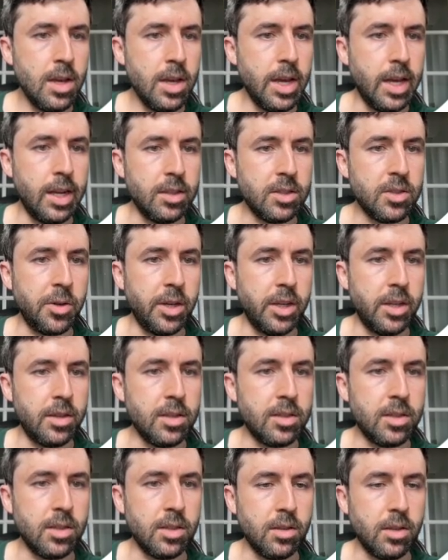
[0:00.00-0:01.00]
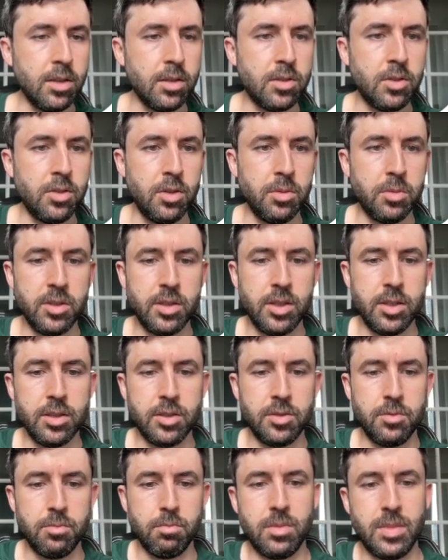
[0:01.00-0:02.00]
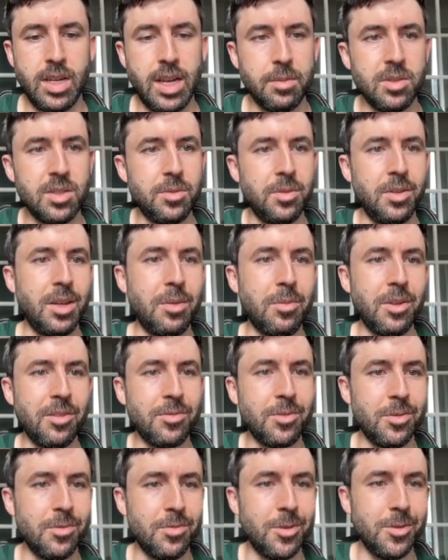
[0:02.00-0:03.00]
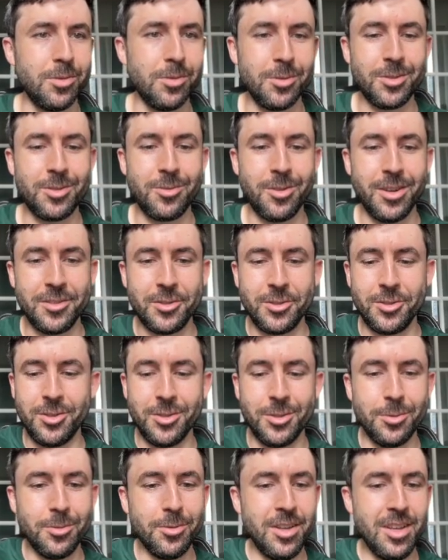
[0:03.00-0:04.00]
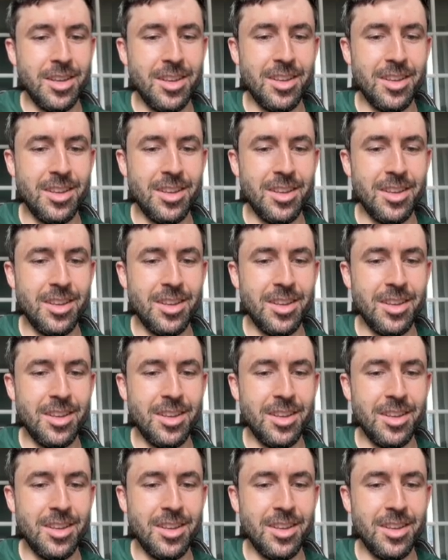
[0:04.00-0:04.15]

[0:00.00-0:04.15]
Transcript: And it's created this executable here. It happens to be named after the folder scratch2.